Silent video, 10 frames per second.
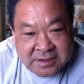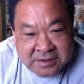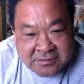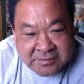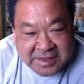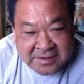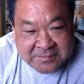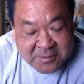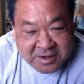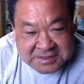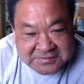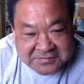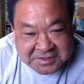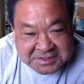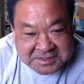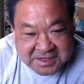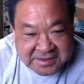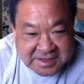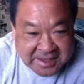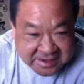when they cross the finish line,
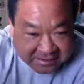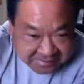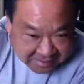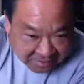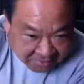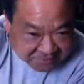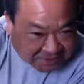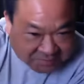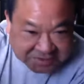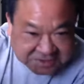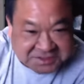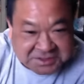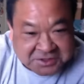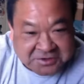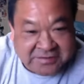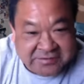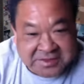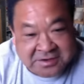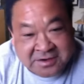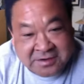they hit all the switches and turn
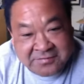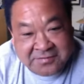everything off.